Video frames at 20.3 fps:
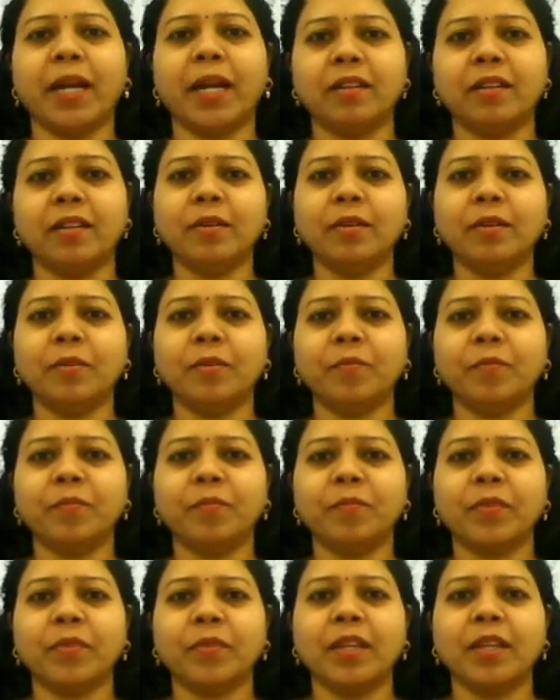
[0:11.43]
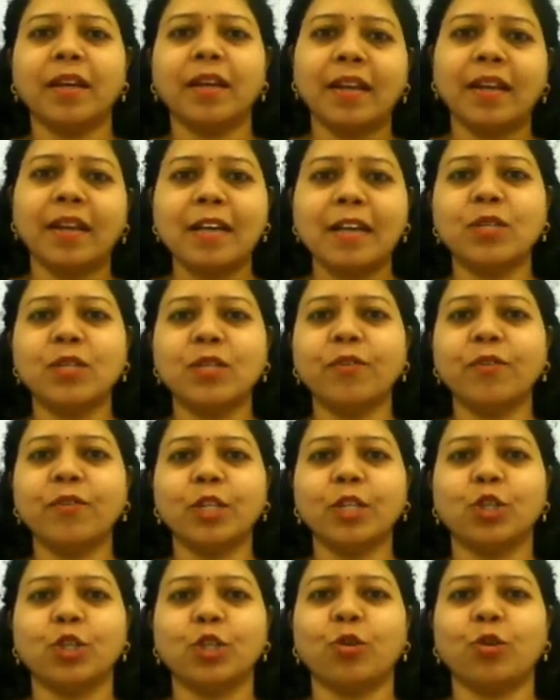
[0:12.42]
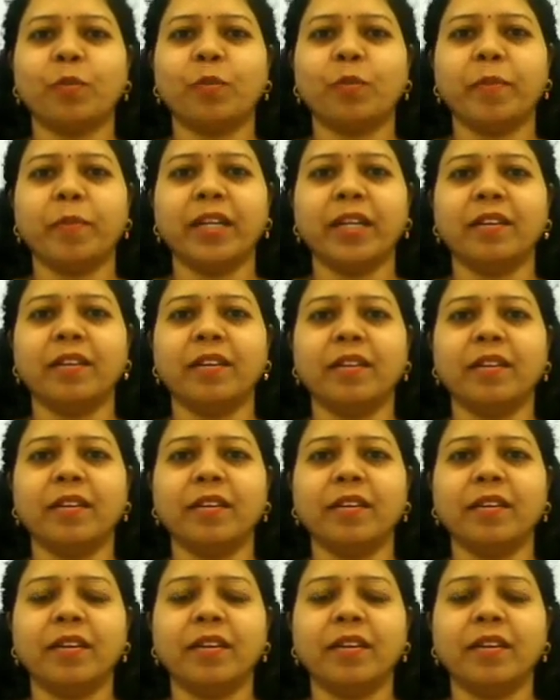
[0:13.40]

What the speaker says: matter, classification of matter,